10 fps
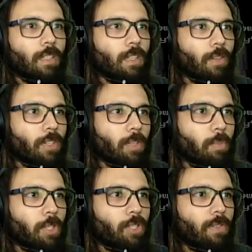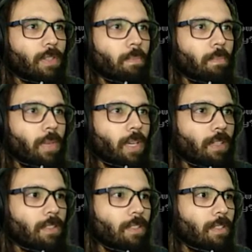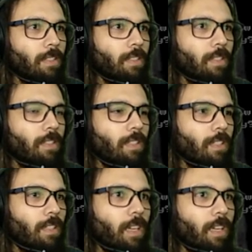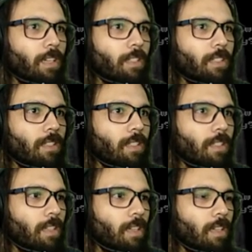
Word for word: I'll take a picture of the mage that is